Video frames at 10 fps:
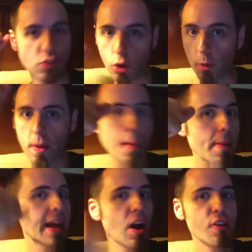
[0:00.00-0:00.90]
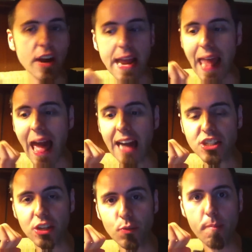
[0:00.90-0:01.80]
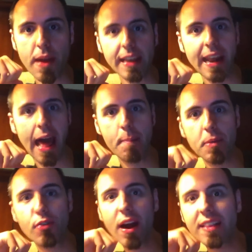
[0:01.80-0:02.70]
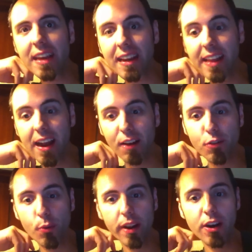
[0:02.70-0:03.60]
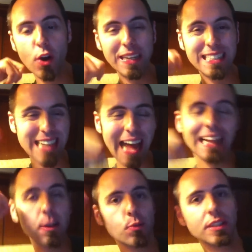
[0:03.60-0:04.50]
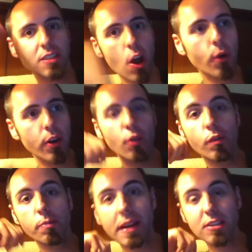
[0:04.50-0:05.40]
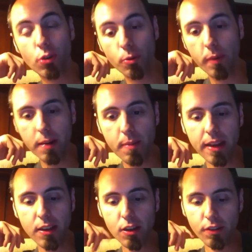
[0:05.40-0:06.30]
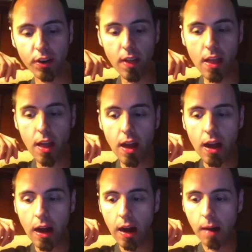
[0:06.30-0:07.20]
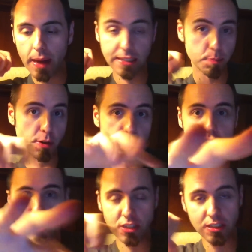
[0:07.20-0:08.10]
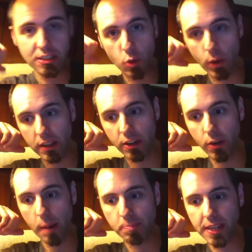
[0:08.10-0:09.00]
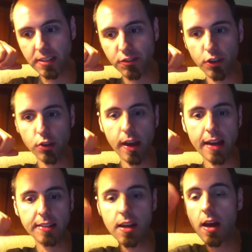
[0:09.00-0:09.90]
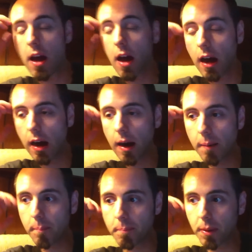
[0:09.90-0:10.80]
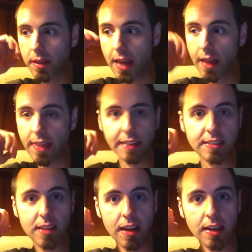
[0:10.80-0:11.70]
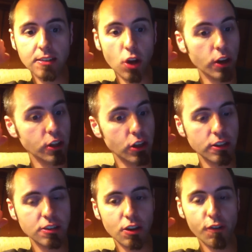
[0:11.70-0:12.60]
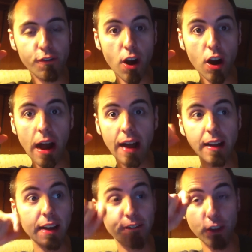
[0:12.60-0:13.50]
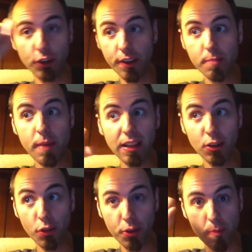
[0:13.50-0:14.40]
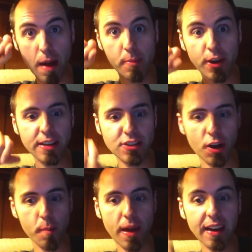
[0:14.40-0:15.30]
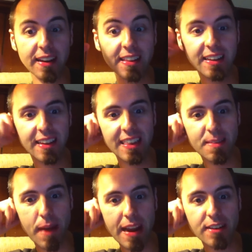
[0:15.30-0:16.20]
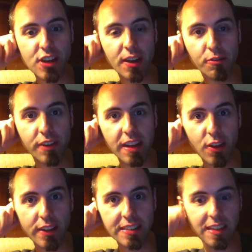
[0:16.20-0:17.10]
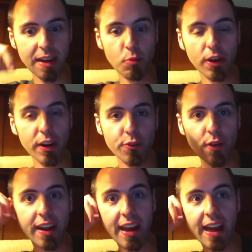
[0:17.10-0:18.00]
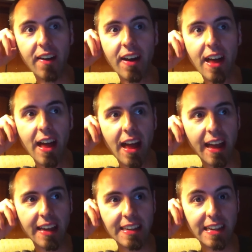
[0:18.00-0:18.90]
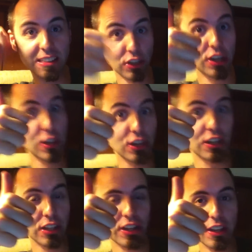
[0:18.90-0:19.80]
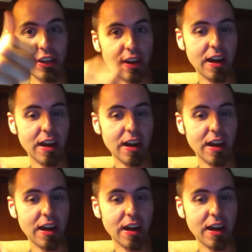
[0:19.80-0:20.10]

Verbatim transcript: Total Money Makeover in action. We make it happen right then and there if you want to know exactly what's going on with my Total Money Makeover, um, as opposed to just these quick little updates for you guys. Um, but yeah, that's uh, it's going good so far. I, I filled in my little thermometer. I talk about it in the in the main channel video that's, that I'm working on right now and uh, it's looking good, looking good.